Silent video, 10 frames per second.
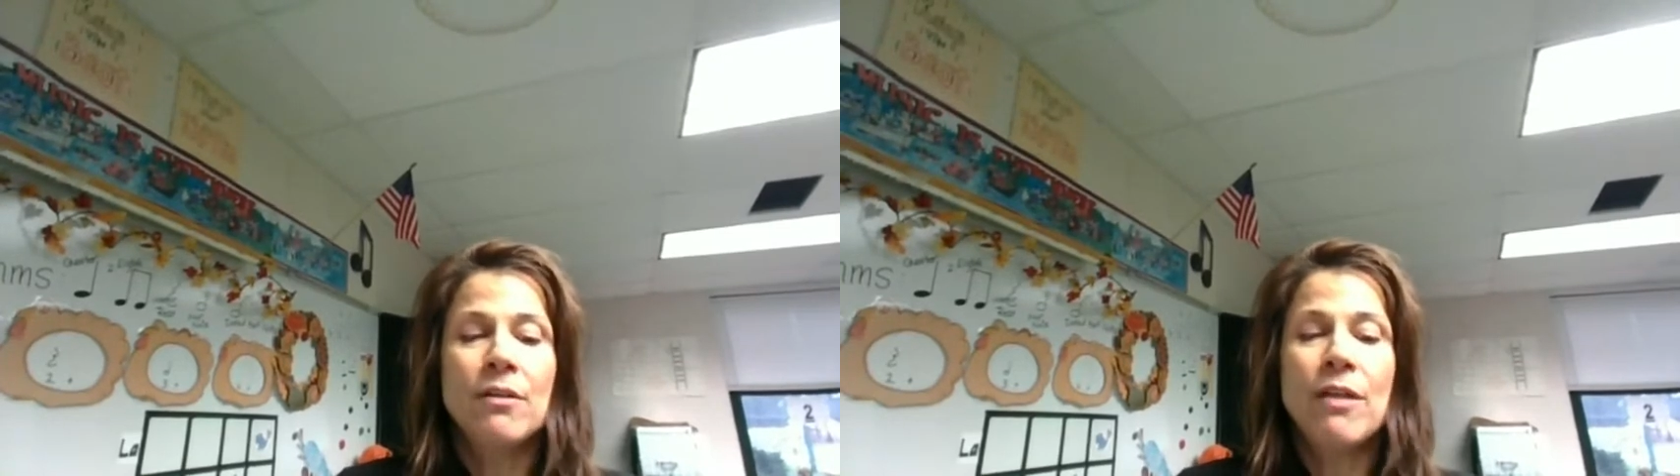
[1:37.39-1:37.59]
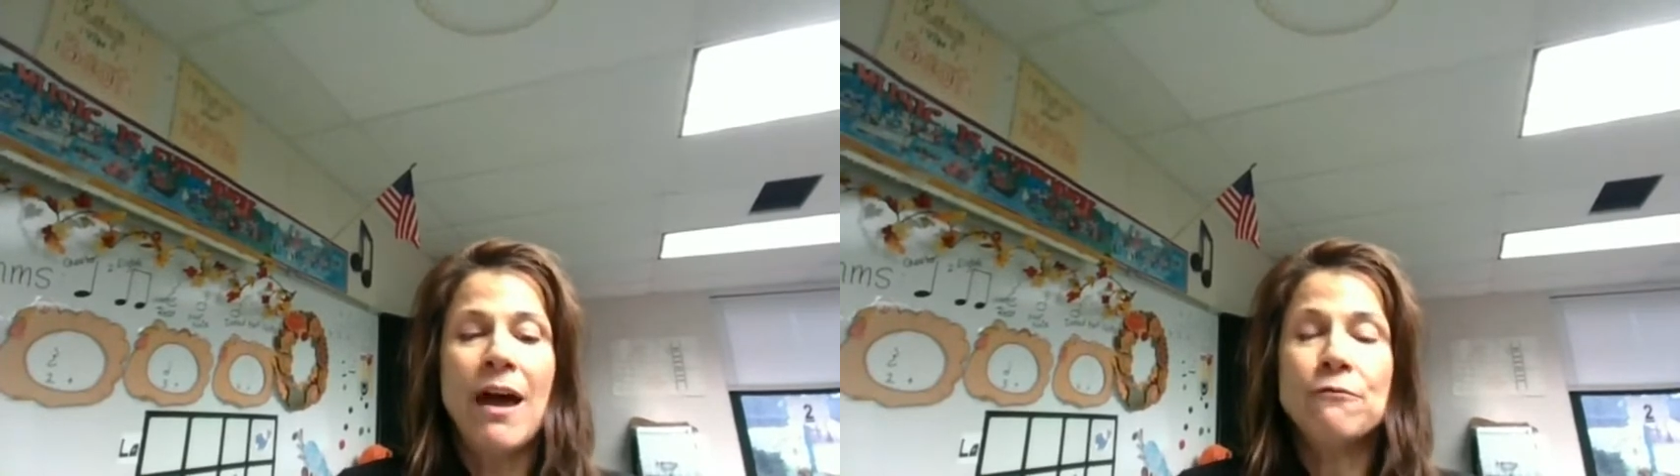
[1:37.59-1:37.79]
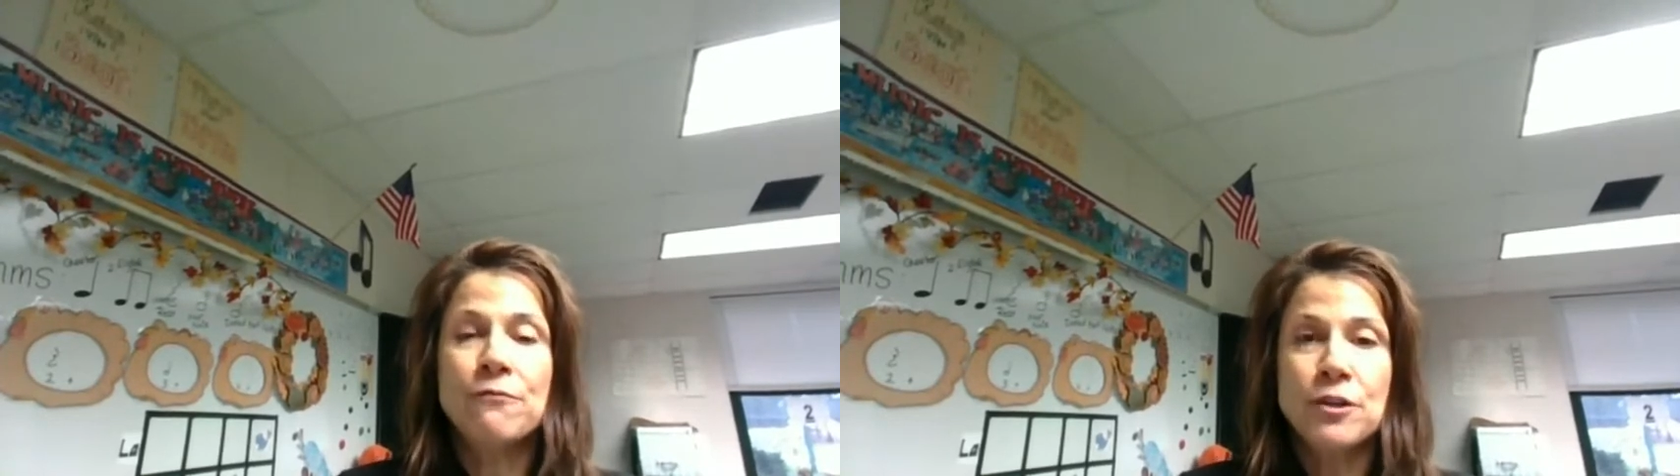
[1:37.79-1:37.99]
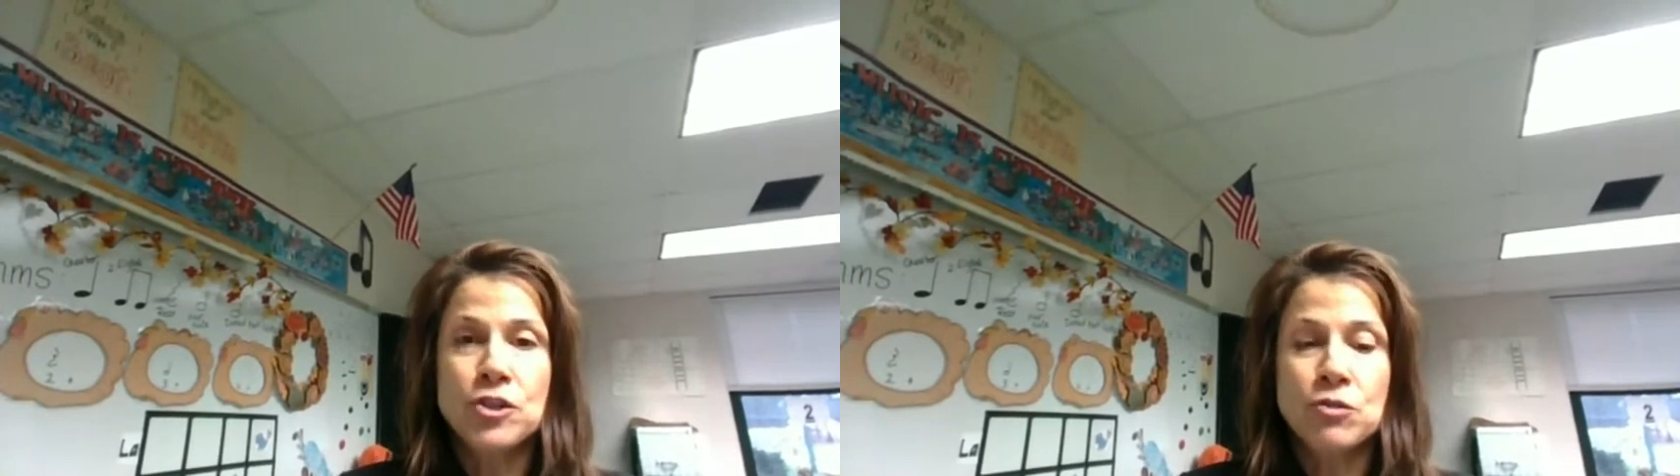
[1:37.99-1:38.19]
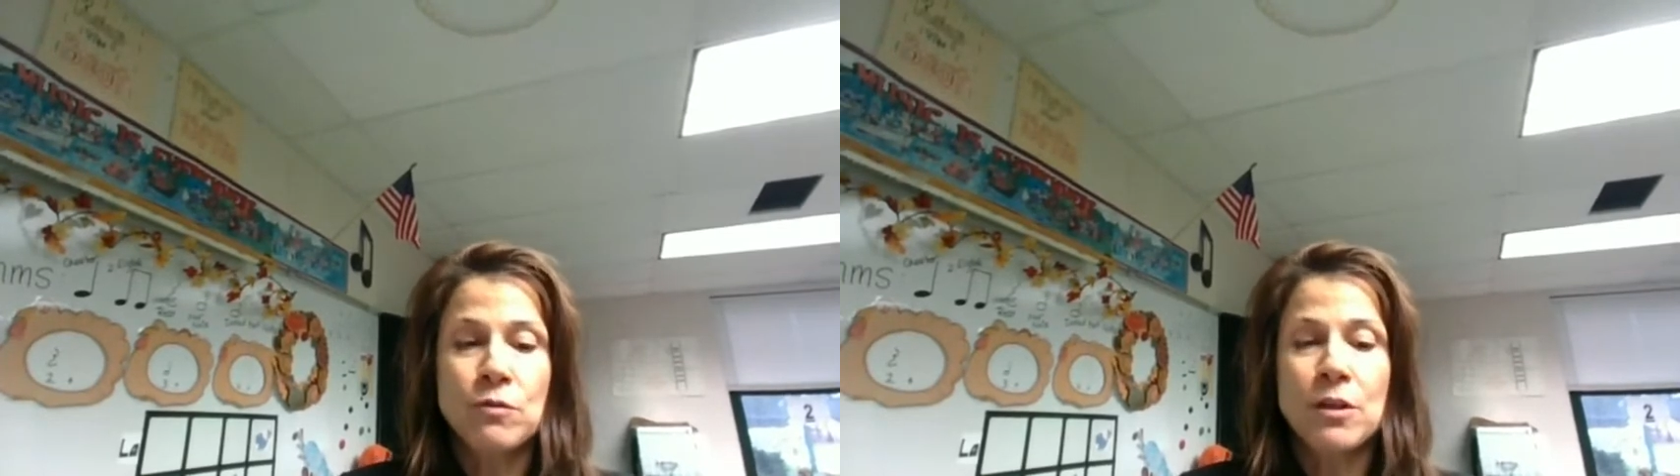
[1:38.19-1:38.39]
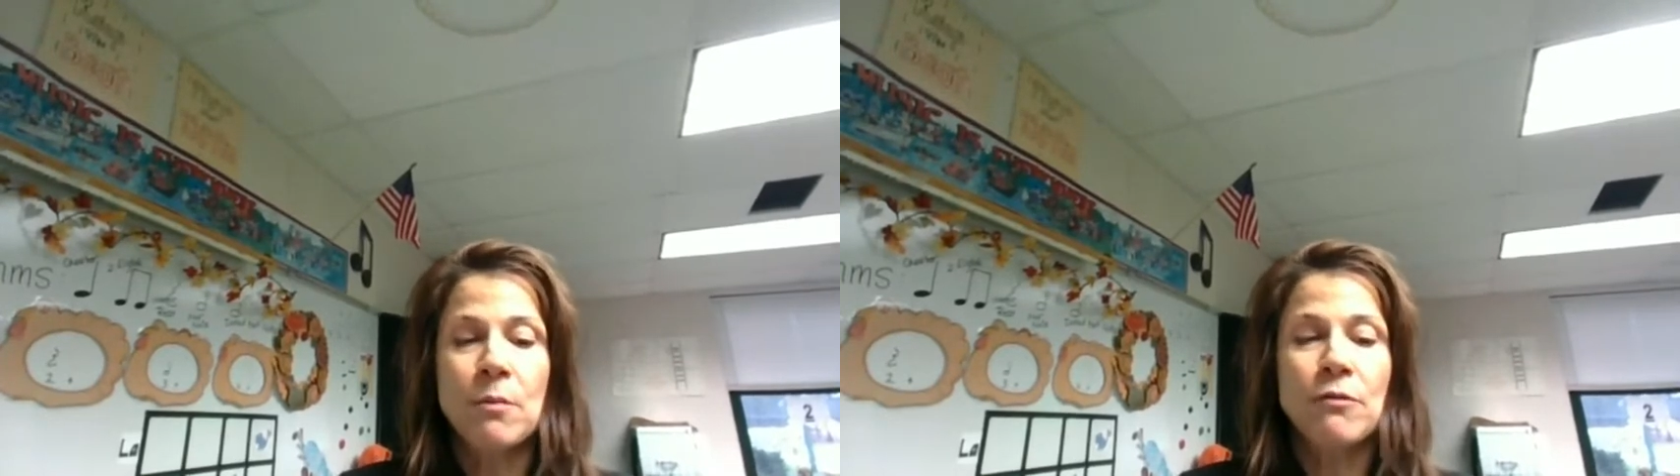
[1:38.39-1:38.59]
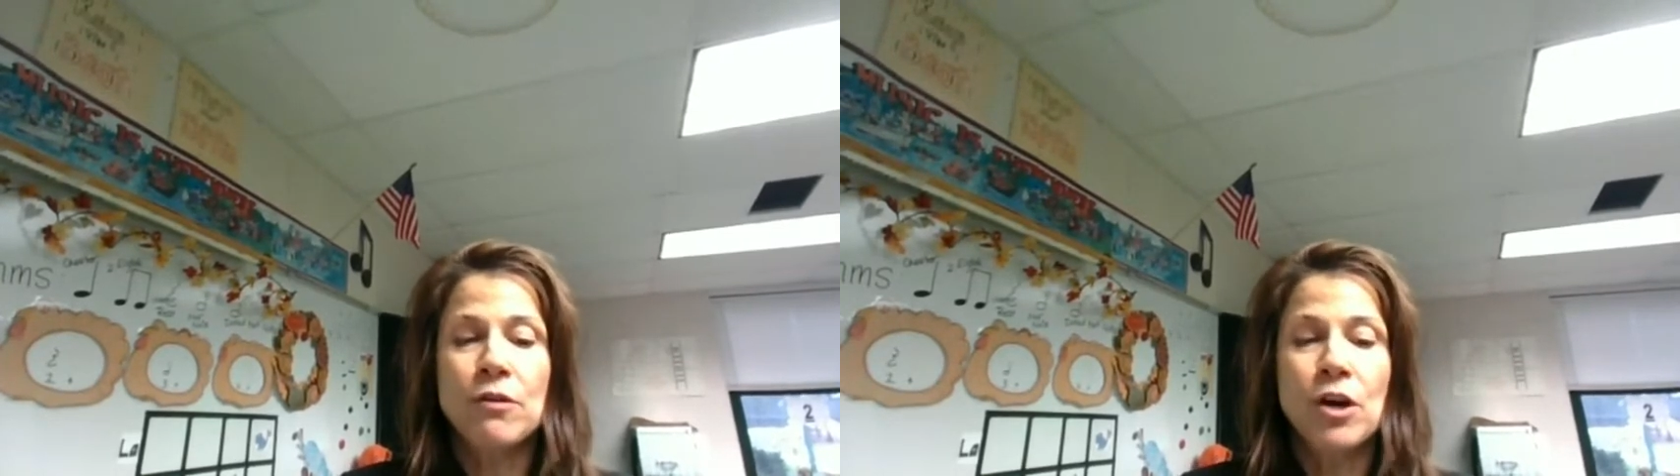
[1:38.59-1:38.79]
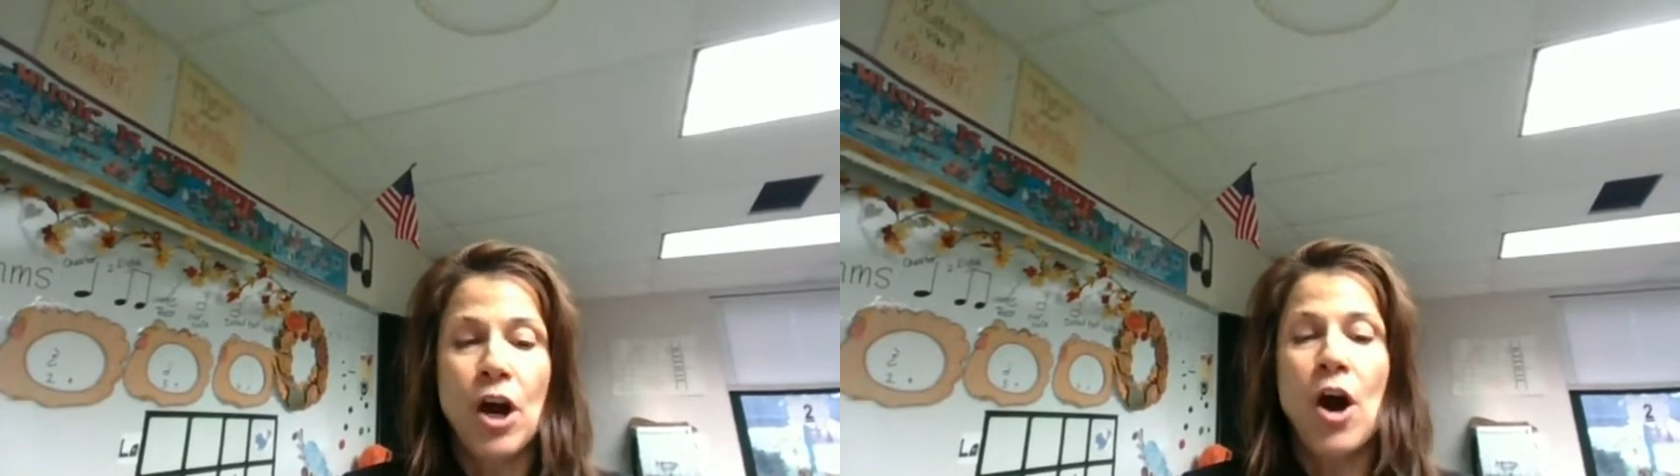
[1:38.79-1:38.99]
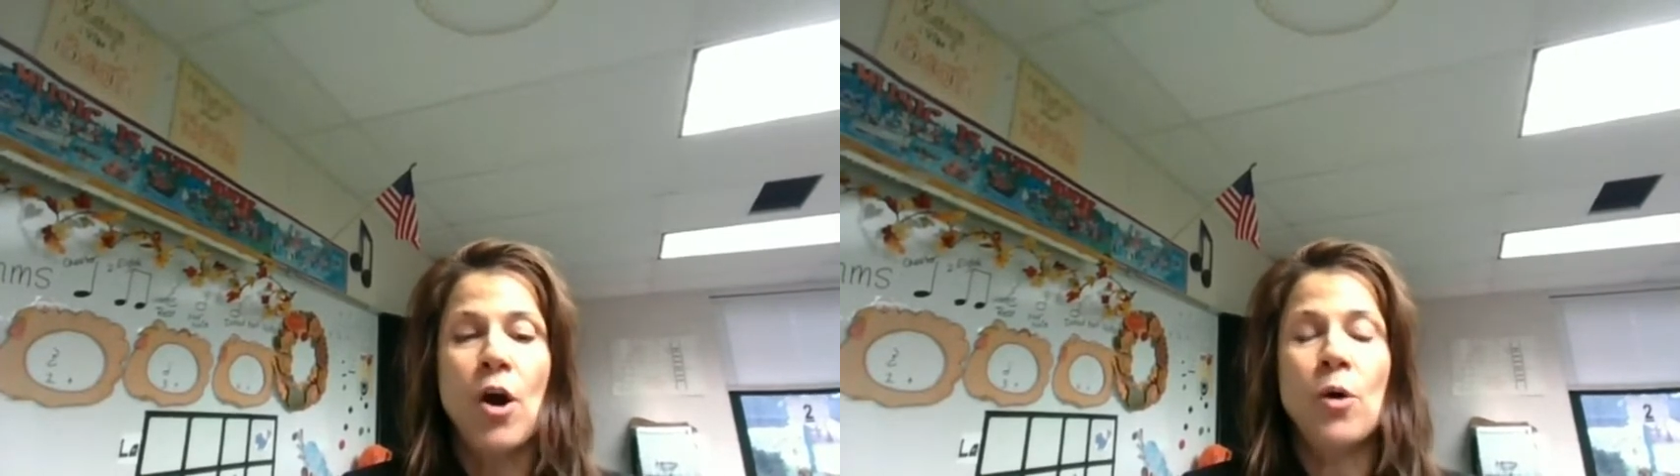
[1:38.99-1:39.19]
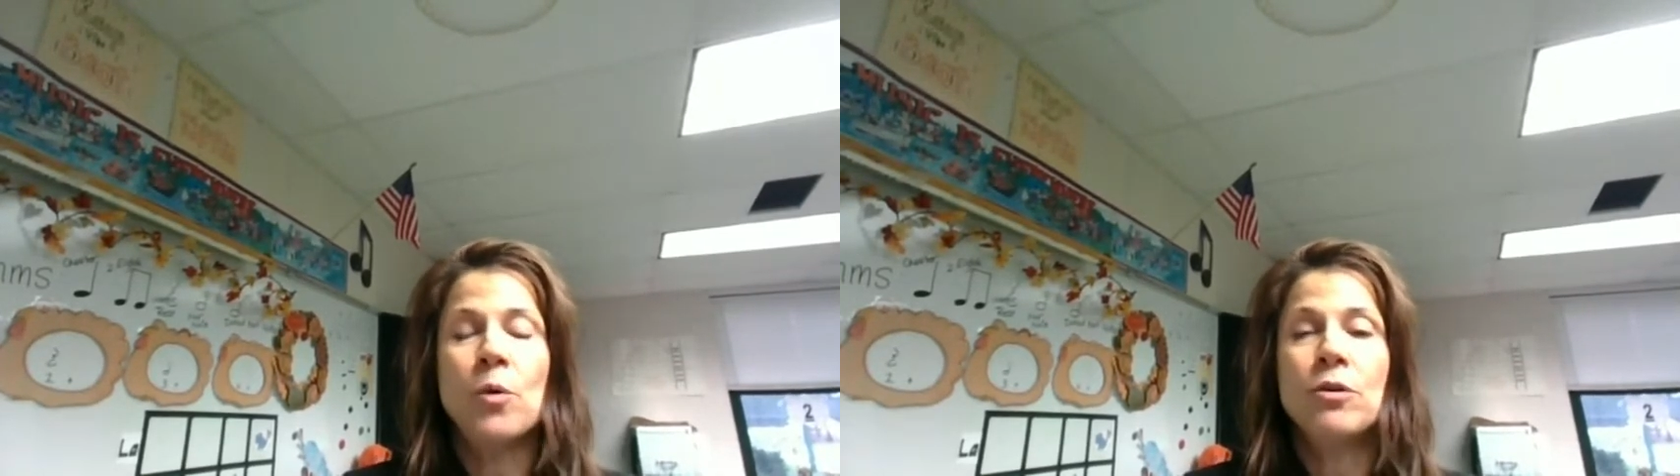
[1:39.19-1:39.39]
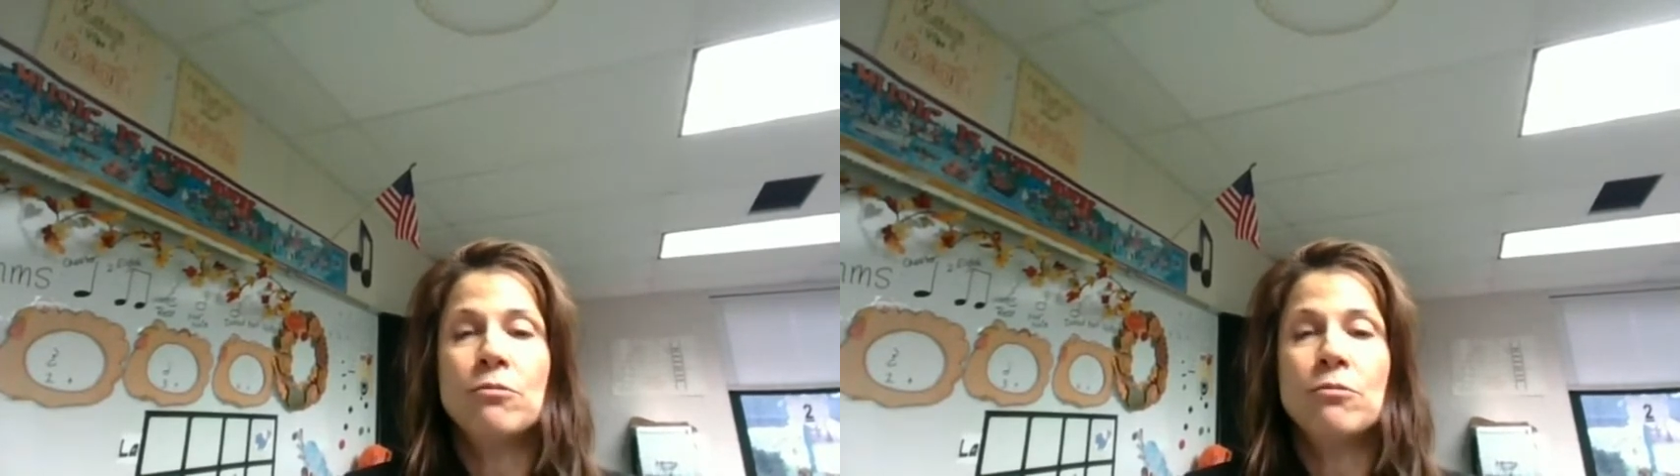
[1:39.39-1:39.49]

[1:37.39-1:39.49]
that first rhythm of go,